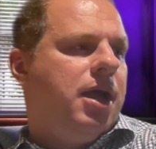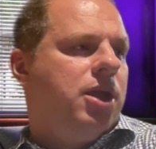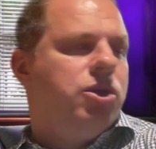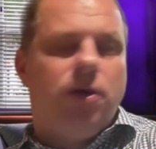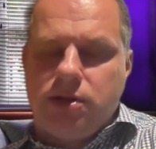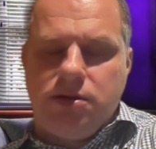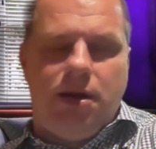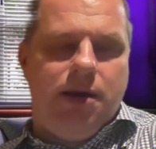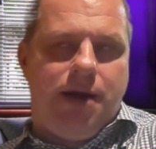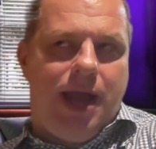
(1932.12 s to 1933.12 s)
You're
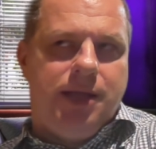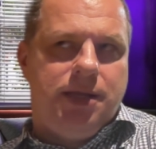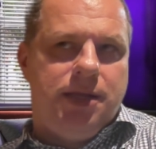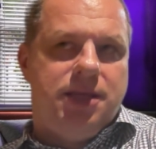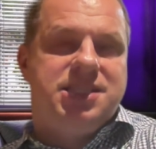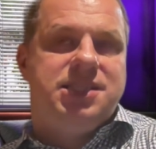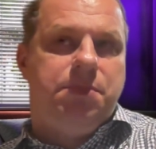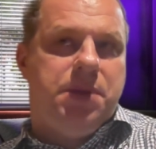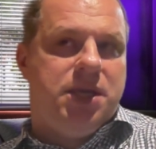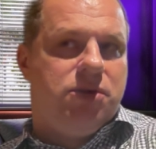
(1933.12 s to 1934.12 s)
totally right. The
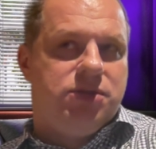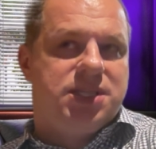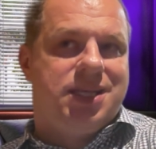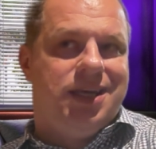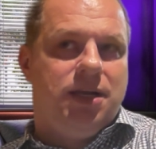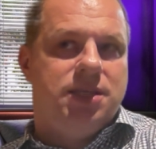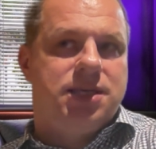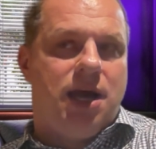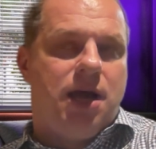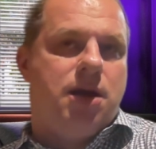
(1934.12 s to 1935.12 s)
CPQ skills
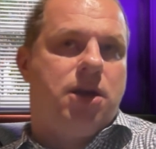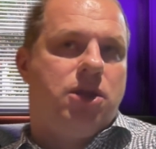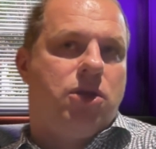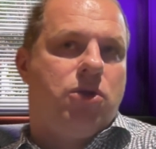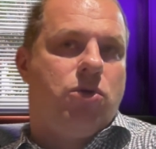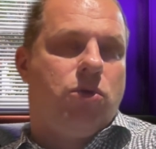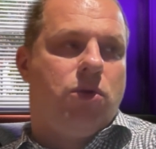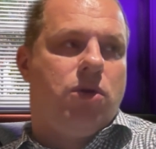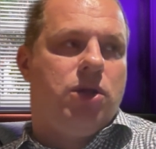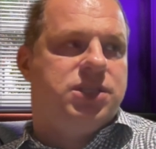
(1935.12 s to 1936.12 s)
are
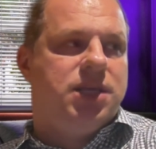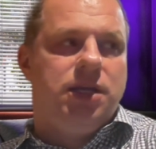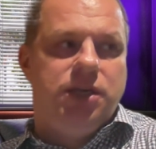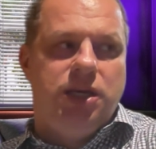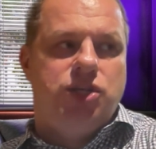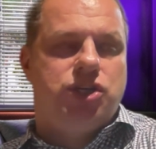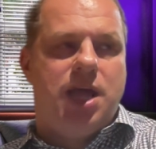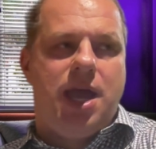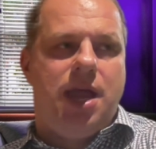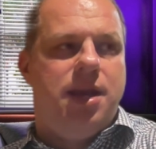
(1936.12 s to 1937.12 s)
still niche,
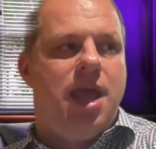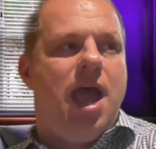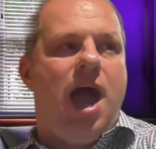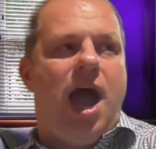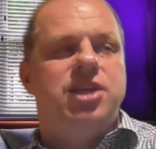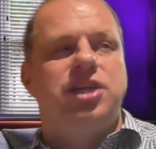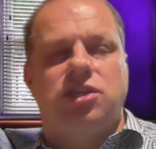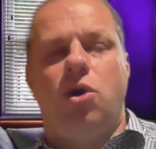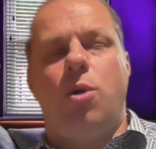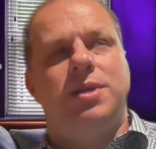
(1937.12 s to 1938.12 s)
and I just
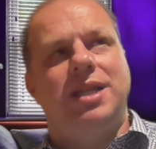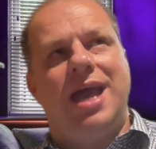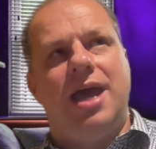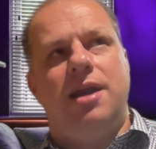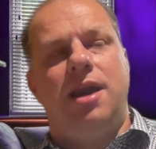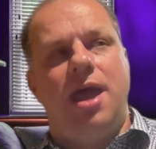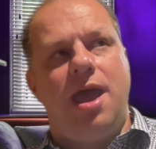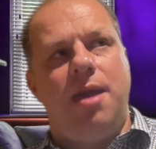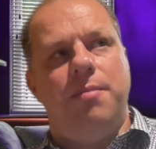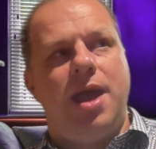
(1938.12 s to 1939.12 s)
hope that
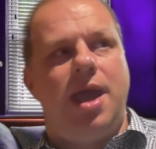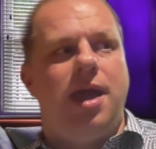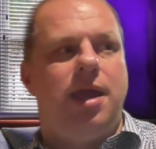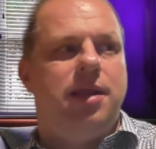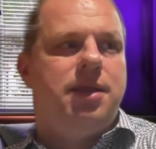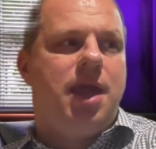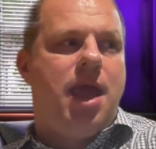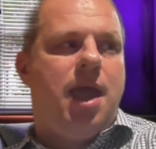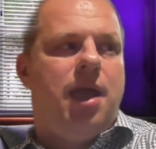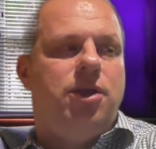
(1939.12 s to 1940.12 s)
RLM and
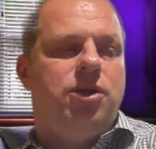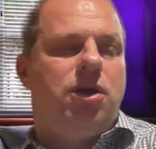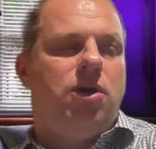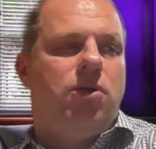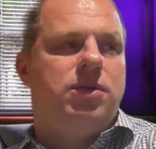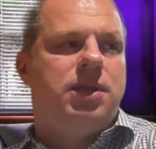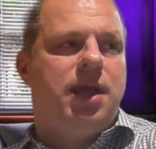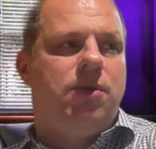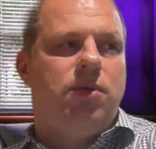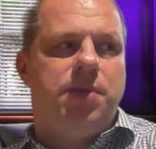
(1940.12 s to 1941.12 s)

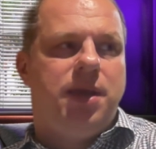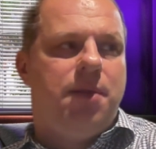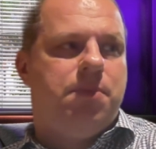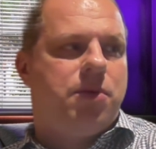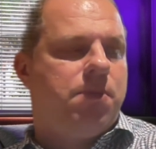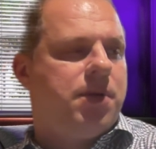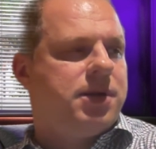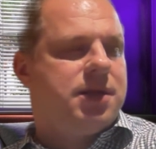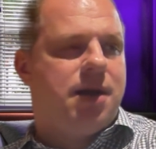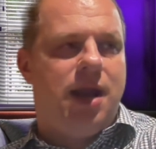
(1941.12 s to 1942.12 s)
they will be a proper
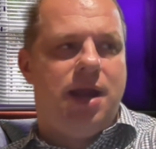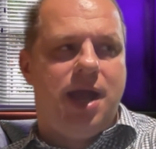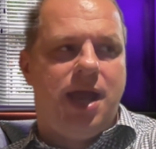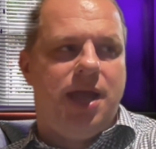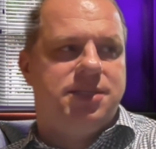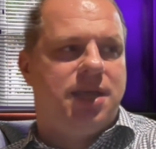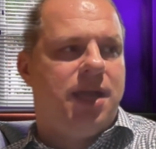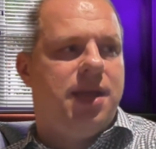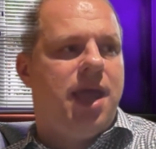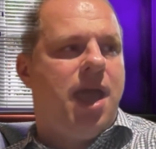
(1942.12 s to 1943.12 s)
trailheads,
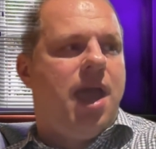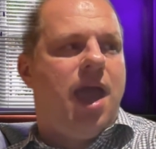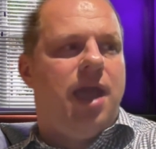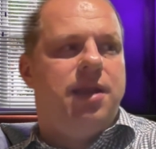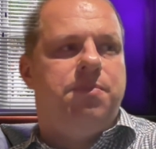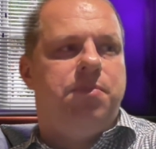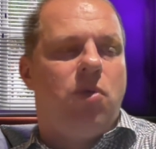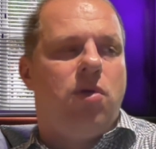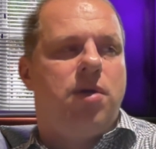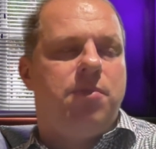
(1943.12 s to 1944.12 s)
and
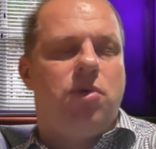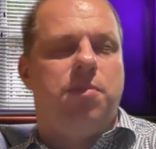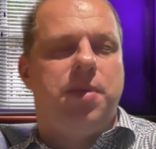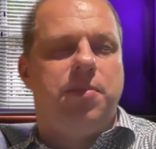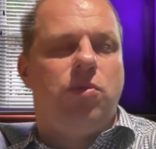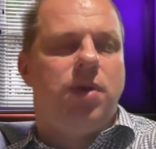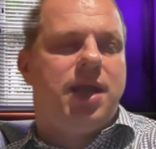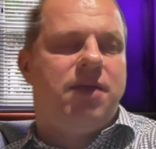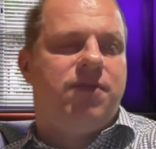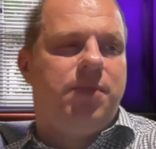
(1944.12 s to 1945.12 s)
more people will
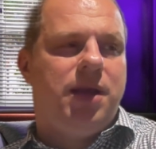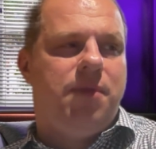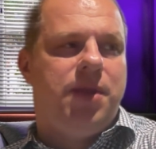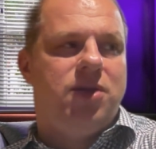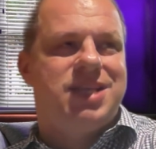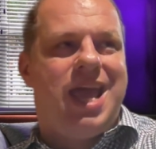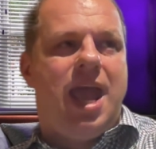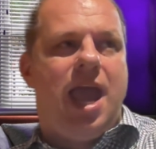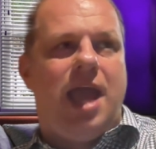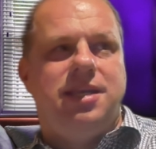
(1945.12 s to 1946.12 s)
get familiar, because
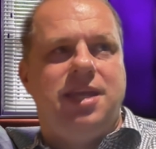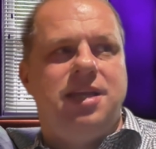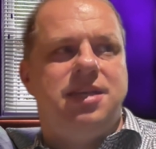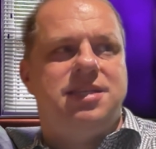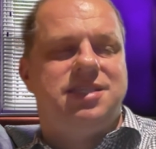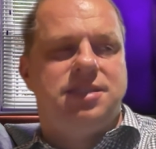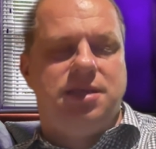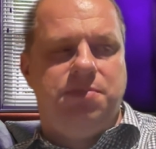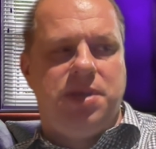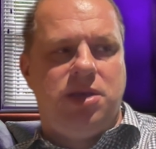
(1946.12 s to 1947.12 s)
at the end the
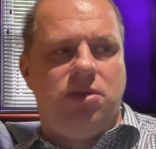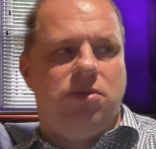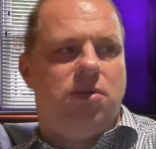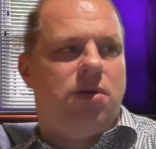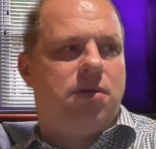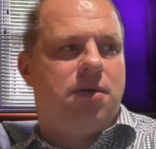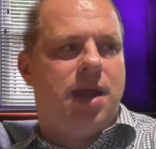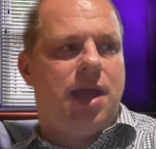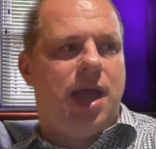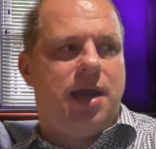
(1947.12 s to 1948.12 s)
CPQ or
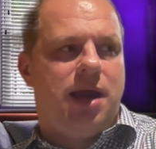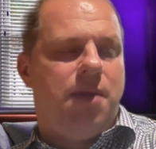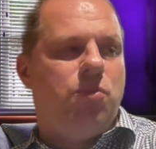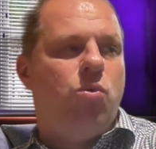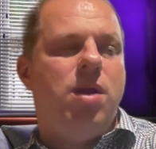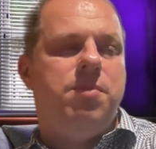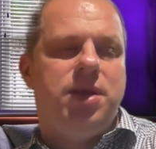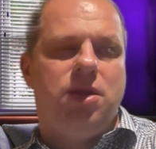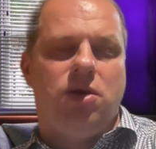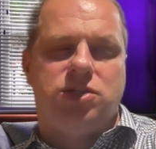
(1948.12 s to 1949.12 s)
RLM will be
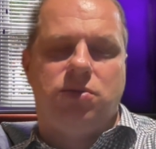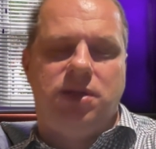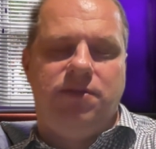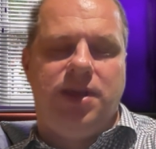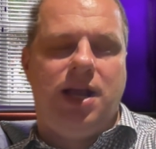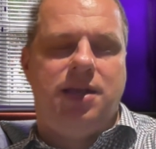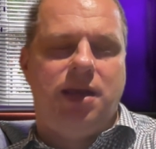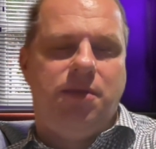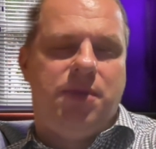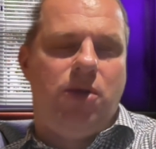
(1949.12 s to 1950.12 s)
not so difficult, and
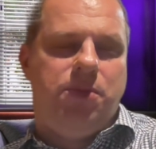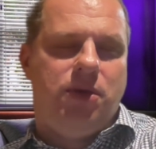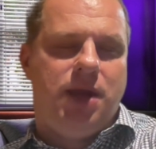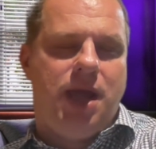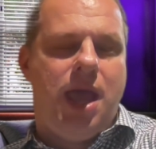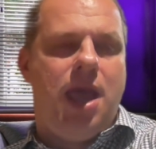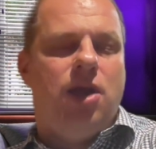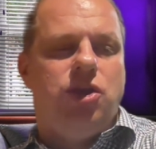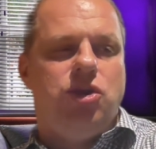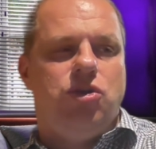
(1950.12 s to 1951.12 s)
in my opinion
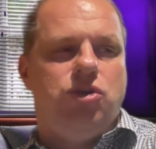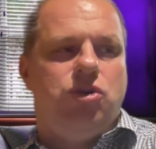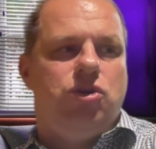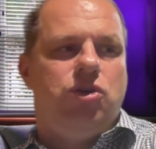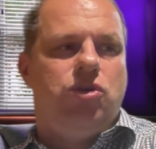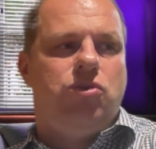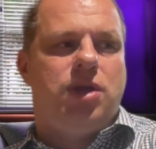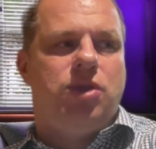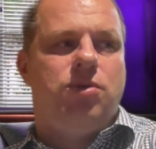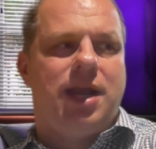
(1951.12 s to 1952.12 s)

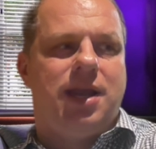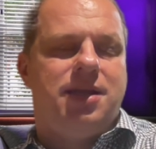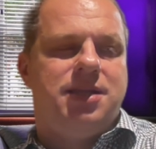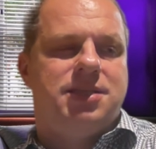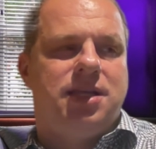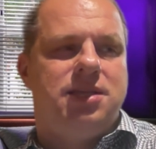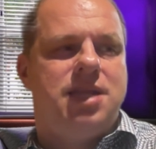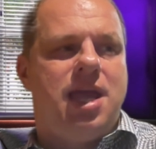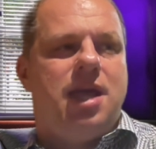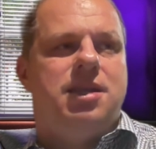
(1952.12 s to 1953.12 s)
you can get the skills.
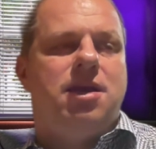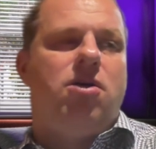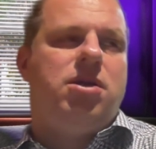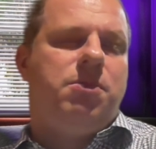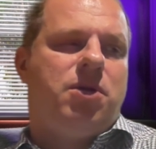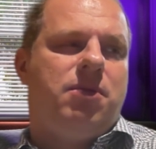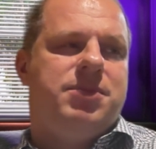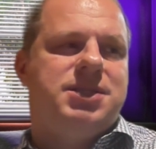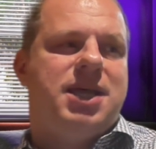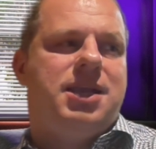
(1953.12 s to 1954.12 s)
The only problem
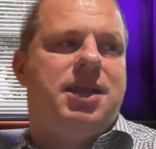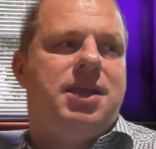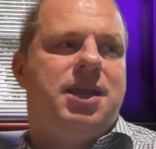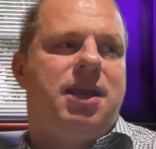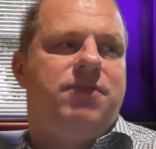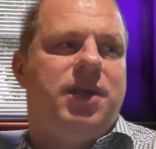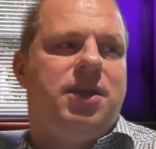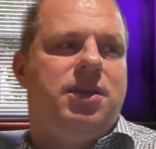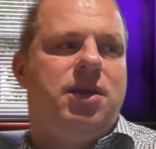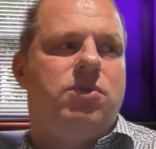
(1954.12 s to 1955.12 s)
is that I
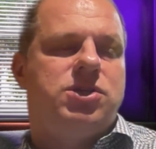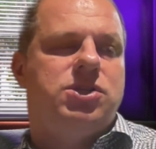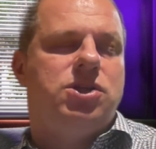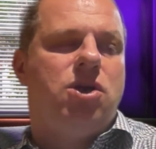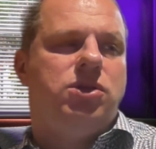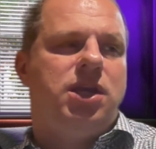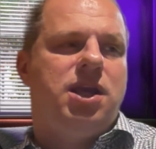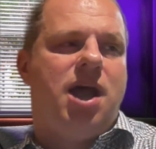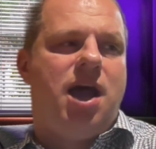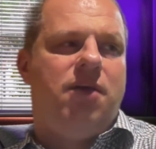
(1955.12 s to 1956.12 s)
think there was not
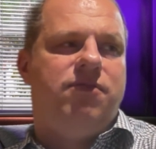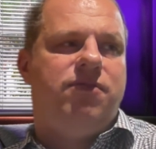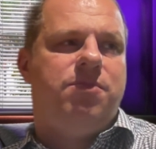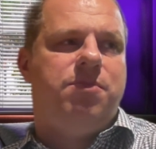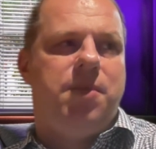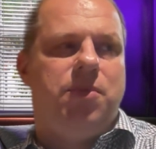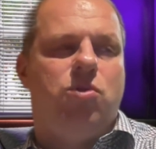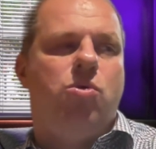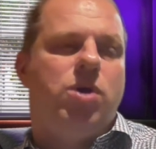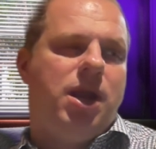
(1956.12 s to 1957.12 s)
enough people
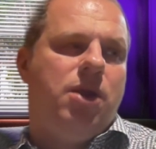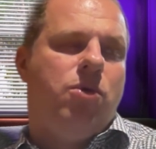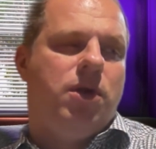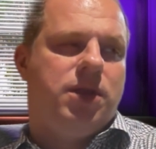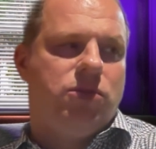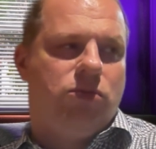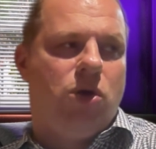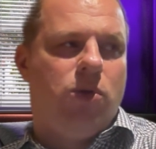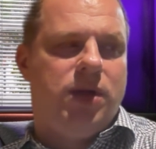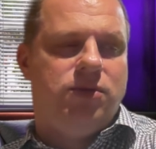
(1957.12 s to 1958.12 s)
who really wanted to
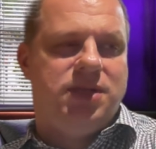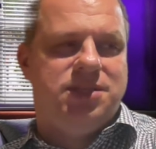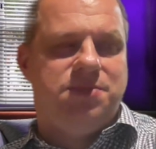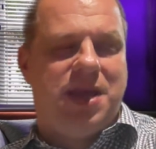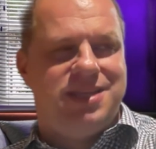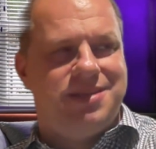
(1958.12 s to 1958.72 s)
go into this space.